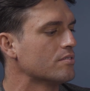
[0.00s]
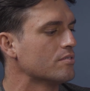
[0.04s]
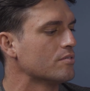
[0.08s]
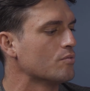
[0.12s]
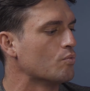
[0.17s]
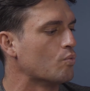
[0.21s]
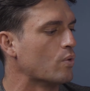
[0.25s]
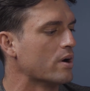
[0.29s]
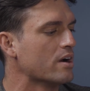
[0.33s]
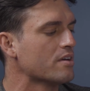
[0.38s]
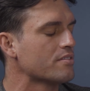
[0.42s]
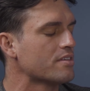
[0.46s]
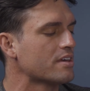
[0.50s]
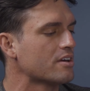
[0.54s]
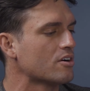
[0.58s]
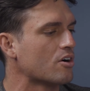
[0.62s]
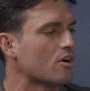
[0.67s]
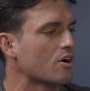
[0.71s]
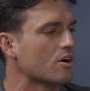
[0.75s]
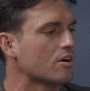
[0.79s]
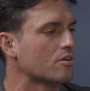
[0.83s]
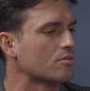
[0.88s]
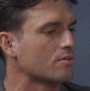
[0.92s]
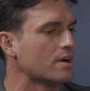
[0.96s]
where they
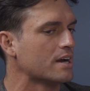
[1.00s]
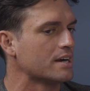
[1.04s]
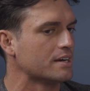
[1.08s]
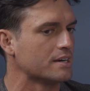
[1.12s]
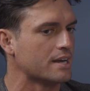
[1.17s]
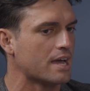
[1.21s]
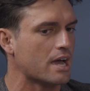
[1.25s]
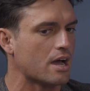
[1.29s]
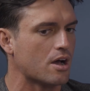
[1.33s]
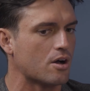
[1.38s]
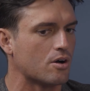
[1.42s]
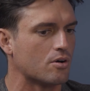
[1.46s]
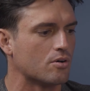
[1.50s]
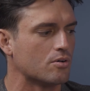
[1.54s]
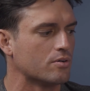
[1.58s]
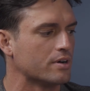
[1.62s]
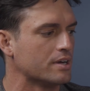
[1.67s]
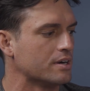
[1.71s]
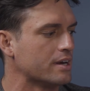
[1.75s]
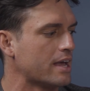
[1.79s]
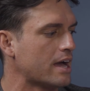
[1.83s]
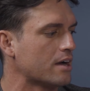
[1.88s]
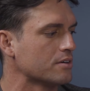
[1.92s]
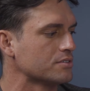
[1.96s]
are right now,
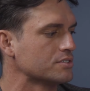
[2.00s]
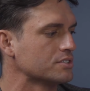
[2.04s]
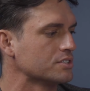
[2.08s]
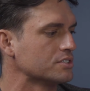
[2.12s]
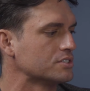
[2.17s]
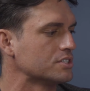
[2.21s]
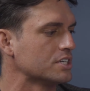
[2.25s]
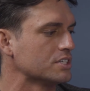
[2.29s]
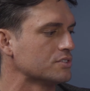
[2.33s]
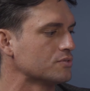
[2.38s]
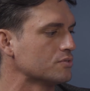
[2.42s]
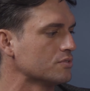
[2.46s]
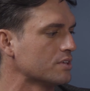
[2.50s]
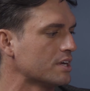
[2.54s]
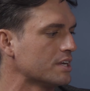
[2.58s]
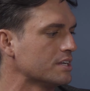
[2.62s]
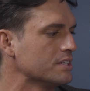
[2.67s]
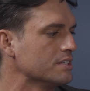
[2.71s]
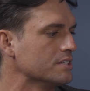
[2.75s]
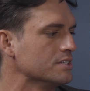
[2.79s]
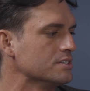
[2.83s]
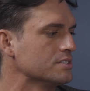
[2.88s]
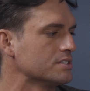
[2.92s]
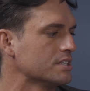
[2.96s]
and how successful that
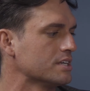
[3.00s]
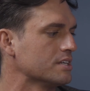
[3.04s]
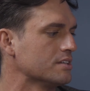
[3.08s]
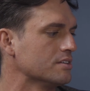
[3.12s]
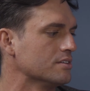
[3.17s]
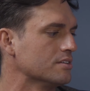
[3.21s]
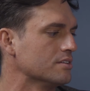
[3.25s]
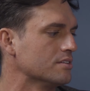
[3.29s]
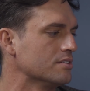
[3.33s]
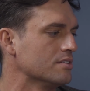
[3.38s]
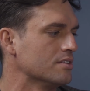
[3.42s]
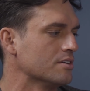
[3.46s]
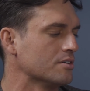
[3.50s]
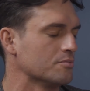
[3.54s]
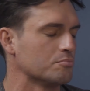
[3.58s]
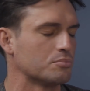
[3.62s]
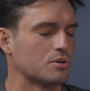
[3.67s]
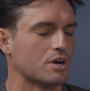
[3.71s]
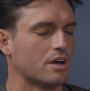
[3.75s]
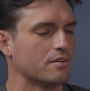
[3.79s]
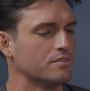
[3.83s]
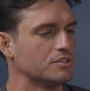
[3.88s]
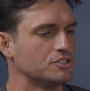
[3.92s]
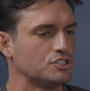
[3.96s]
is in their
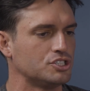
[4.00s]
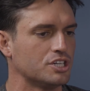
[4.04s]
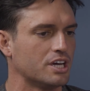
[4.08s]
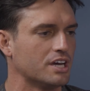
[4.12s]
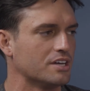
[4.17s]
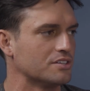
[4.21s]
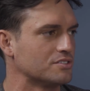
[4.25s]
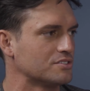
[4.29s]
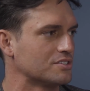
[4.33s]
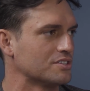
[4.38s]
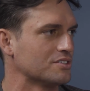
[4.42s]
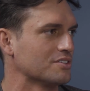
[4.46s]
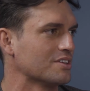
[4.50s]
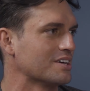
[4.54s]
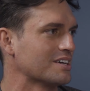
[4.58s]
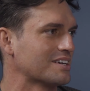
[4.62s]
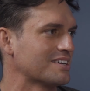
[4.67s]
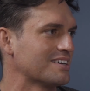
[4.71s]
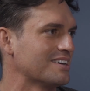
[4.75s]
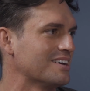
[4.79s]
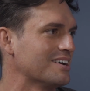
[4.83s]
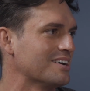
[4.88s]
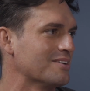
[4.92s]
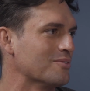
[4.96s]
private jets and
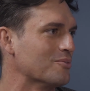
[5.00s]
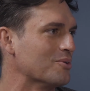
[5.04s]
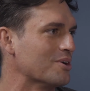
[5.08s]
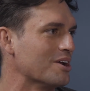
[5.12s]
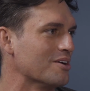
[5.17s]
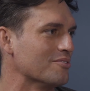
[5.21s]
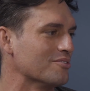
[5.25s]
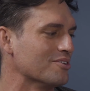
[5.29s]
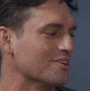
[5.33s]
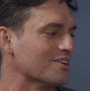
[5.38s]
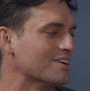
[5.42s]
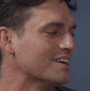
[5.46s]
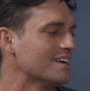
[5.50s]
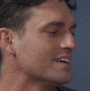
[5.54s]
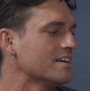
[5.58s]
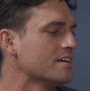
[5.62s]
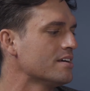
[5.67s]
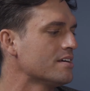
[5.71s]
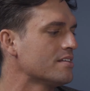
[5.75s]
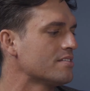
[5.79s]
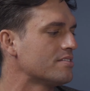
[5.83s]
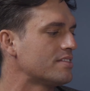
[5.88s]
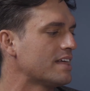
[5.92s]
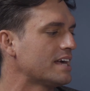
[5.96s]
like whatever.
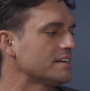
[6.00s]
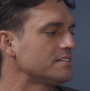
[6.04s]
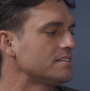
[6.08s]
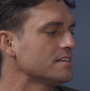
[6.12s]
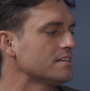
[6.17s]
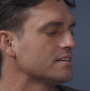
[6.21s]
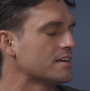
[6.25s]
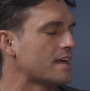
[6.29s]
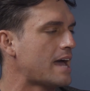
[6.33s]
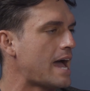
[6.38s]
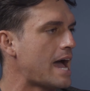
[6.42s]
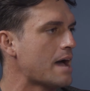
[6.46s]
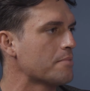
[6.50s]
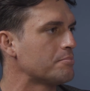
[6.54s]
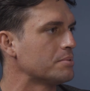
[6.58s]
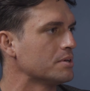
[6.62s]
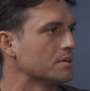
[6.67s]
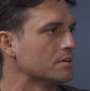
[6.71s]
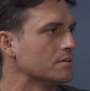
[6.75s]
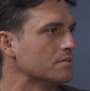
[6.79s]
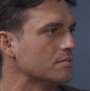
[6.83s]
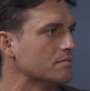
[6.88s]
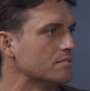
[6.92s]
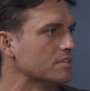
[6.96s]
That didn't
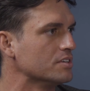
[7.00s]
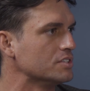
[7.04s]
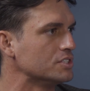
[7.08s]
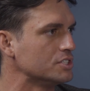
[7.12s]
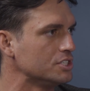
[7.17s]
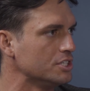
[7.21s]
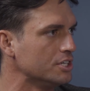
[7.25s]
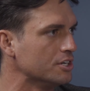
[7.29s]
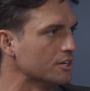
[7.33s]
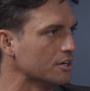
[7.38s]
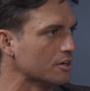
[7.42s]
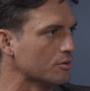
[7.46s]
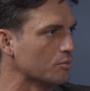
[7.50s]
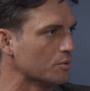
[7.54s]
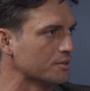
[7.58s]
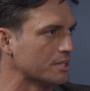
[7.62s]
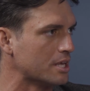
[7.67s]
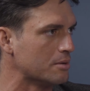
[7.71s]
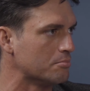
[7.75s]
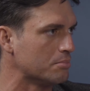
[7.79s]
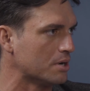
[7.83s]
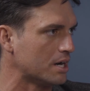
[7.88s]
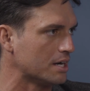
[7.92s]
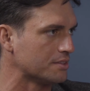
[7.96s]
happen this year when
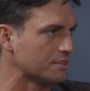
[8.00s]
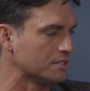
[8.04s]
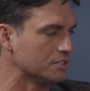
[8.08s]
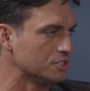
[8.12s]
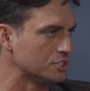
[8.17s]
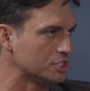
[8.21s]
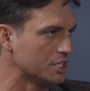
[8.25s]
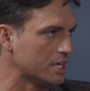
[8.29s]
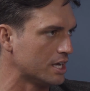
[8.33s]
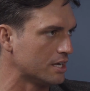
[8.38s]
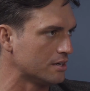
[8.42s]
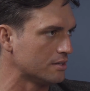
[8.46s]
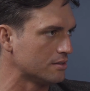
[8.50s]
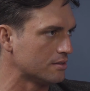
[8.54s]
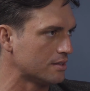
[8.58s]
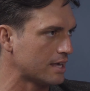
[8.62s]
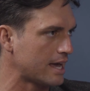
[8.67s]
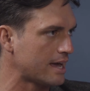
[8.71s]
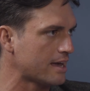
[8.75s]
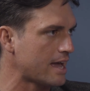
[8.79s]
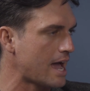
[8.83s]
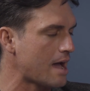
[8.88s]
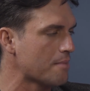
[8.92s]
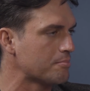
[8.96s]
they bought the jet.
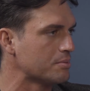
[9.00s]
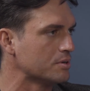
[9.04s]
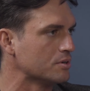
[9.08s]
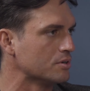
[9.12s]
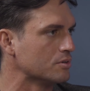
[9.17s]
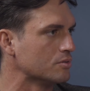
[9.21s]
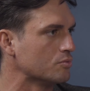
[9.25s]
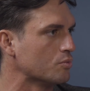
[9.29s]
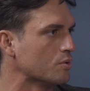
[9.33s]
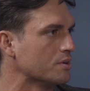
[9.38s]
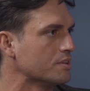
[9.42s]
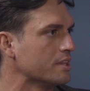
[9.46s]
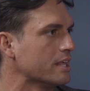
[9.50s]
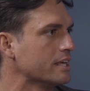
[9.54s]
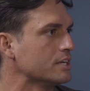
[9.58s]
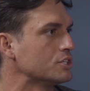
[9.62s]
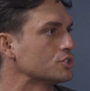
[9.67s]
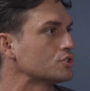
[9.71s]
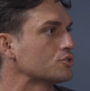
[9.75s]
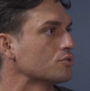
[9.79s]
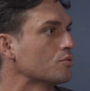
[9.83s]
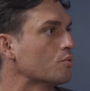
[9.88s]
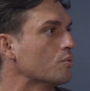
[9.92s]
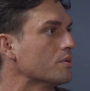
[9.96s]
That happened
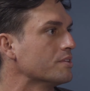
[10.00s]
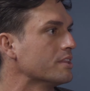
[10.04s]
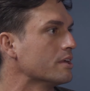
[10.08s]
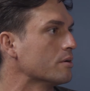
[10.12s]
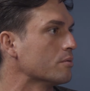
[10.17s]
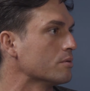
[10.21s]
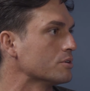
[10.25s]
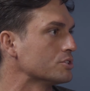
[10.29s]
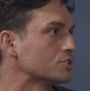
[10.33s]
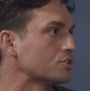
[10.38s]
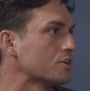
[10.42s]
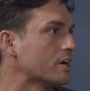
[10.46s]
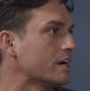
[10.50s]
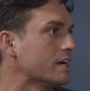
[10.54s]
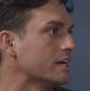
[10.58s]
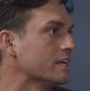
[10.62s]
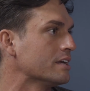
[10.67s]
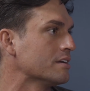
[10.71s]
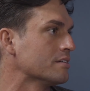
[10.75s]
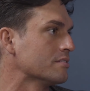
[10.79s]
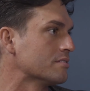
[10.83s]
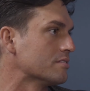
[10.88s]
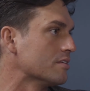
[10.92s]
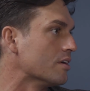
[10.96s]
when they were
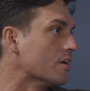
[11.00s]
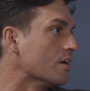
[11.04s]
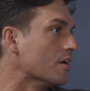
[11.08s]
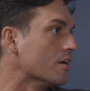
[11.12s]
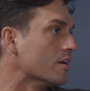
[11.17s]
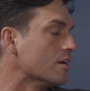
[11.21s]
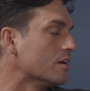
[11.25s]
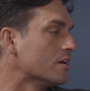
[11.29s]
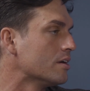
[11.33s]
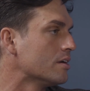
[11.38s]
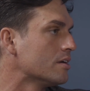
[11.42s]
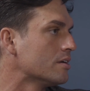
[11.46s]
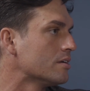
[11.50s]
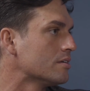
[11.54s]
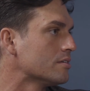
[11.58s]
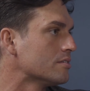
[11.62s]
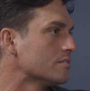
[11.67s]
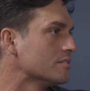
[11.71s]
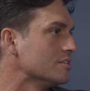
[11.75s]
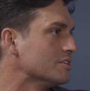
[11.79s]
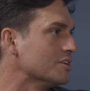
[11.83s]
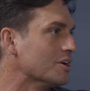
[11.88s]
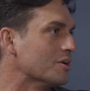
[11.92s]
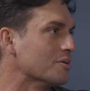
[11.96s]
training the
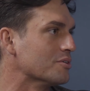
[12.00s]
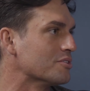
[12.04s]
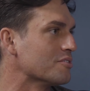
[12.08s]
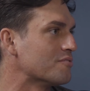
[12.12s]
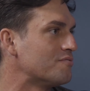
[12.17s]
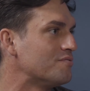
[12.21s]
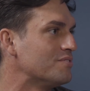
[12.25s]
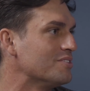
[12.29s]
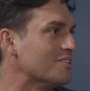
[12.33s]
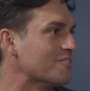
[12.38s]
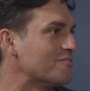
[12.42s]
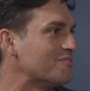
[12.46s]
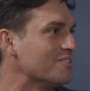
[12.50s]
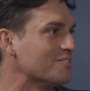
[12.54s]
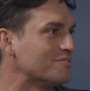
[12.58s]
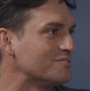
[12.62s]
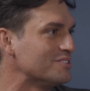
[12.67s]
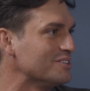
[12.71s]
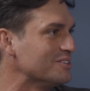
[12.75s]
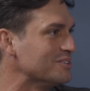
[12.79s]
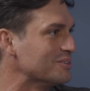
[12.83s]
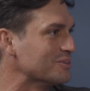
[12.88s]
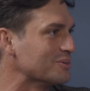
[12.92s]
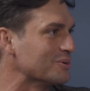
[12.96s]

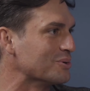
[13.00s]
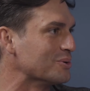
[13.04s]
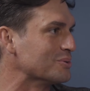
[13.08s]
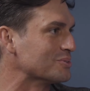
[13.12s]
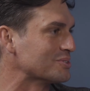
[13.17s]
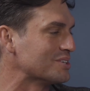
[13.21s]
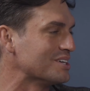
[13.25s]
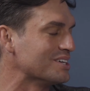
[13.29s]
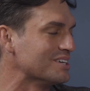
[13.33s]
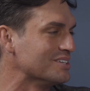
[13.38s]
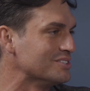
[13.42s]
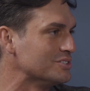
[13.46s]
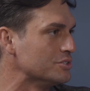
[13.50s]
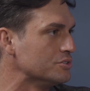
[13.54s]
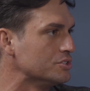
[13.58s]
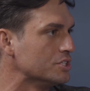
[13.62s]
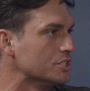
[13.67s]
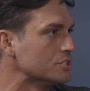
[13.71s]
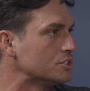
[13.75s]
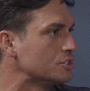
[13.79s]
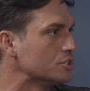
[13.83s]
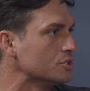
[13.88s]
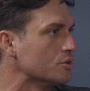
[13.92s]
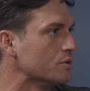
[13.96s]
15-year-old kid in
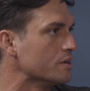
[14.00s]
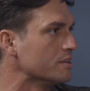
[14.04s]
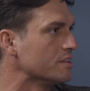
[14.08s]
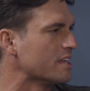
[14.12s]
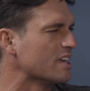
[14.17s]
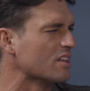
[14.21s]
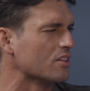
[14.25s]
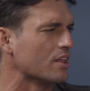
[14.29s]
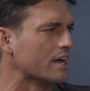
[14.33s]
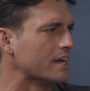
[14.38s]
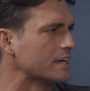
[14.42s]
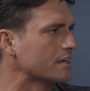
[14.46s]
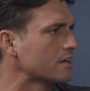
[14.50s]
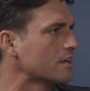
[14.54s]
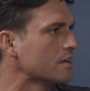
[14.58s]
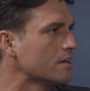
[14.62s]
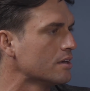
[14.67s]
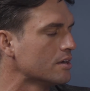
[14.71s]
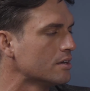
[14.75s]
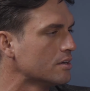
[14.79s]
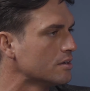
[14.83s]
jiu-jitsu, and they like